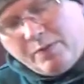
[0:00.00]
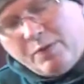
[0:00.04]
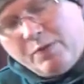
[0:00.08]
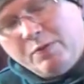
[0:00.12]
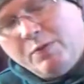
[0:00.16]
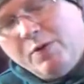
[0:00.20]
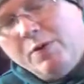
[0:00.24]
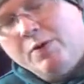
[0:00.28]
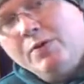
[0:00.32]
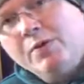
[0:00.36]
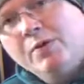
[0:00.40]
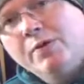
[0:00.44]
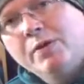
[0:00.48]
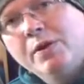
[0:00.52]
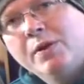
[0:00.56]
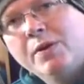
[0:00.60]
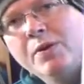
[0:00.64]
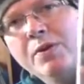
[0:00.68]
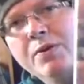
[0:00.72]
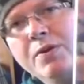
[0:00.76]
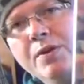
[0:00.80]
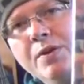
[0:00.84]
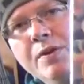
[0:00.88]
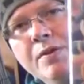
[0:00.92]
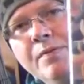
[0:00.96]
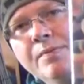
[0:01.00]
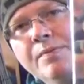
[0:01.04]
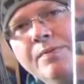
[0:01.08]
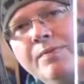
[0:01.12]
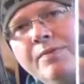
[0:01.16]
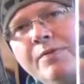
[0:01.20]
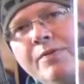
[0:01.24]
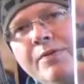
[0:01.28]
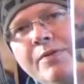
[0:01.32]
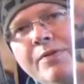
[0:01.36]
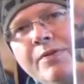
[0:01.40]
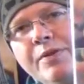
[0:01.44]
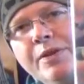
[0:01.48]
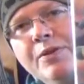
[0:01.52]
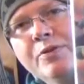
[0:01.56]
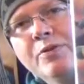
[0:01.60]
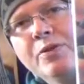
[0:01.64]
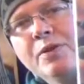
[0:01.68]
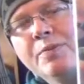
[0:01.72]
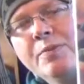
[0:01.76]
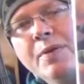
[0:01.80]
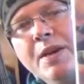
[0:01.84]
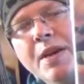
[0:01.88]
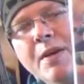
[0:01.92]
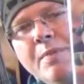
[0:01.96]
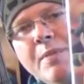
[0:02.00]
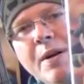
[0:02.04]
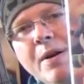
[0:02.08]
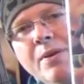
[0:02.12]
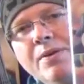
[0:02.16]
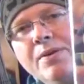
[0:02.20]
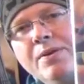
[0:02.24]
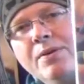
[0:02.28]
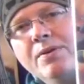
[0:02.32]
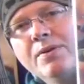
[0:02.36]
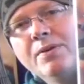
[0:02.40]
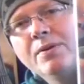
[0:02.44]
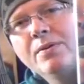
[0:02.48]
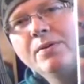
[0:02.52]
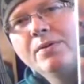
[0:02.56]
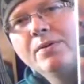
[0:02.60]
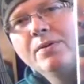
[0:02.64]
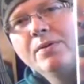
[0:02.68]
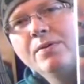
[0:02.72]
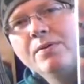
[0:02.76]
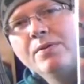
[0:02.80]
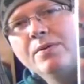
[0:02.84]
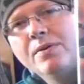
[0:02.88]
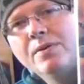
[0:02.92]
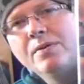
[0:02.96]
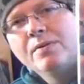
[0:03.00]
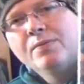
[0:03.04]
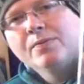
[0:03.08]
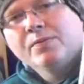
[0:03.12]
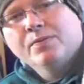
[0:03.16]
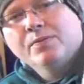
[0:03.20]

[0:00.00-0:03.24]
a World of Illusion, between Mickey Mouse and Donald.